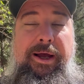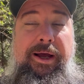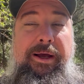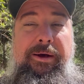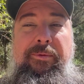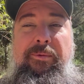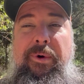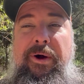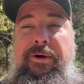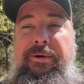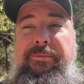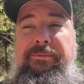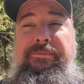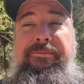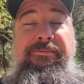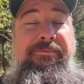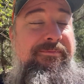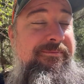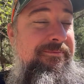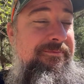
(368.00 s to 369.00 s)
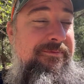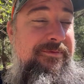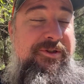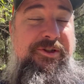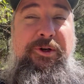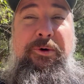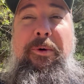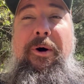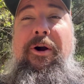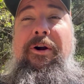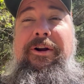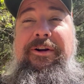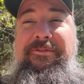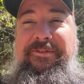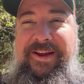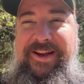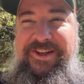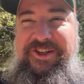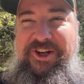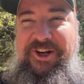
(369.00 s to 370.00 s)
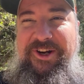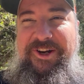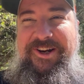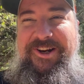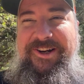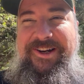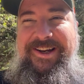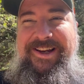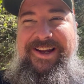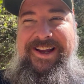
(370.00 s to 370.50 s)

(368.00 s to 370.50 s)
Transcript: welcome to our adventure.